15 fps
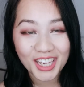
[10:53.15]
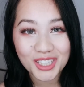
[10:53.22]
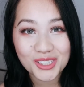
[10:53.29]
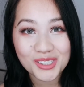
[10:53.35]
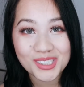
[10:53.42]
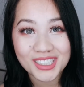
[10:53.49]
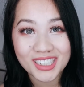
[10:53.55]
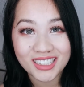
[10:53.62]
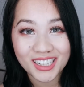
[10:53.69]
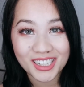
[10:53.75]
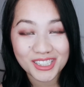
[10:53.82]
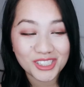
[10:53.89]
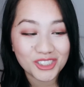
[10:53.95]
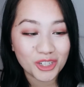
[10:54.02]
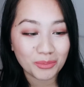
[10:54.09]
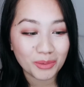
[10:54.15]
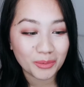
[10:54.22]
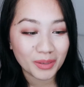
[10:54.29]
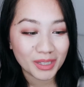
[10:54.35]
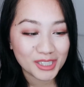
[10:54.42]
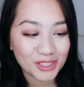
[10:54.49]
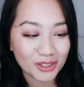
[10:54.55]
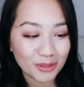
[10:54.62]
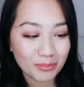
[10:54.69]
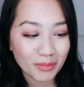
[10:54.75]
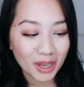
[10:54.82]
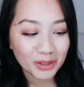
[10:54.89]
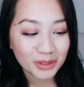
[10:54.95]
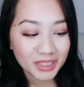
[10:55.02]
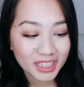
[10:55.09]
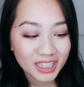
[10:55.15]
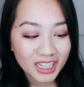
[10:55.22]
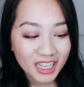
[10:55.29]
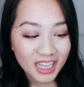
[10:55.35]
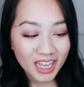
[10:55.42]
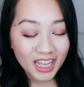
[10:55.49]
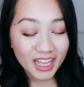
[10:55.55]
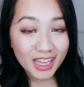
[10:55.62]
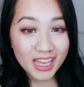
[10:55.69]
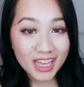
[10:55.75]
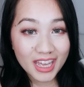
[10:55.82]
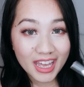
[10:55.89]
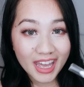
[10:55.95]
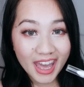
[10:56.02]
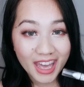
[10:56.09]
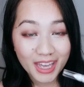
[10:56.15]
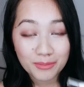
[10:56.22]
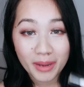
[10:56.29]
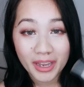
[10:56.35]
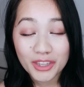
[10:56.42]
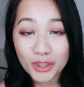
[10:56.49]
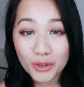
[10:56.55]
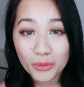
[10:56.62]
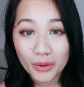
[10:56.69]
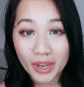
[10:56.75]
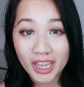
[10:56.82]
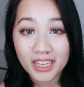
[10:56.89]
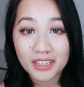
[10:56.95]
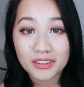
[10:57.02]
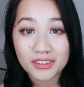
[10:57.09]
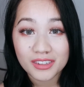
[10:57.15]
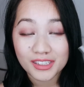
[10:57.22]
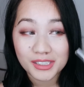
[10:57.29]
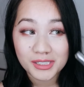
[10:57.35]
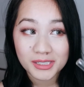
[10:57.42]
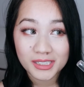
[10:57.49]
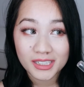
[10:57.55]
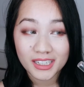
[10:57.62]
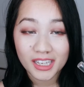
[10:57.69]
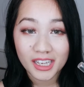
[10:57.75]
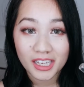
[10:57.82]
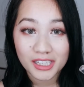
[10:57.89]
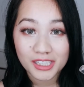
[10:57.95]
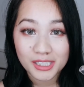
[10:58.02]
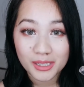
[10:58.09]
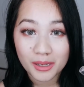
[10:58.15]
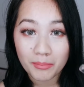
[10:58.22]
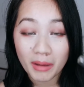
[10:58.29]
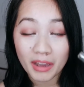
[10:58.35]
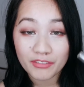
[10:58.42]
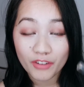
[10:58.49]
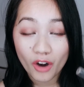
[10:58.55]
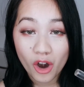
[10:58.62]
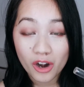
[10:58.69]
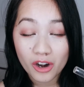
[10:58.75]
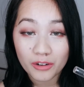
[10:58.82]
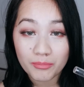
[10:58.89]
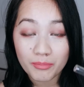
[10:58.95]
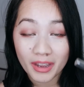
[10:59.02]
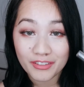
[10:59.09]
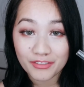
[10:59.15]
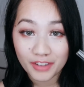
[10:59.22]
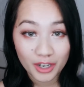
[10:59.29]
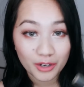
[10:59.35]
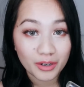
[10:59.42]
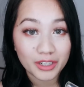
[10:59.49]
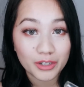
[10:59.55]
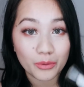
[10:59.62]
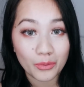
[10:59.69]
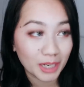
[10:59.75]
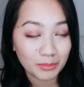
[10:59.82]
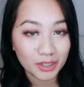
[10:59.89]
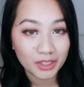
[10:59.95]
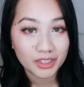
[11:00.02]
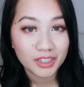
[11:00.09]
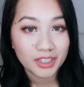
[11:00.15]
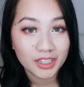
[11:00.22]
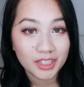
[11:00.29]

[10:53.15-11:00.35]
I use the NYX Jumbo Pencil in Milk, and by the way, this is by far my favorite primer.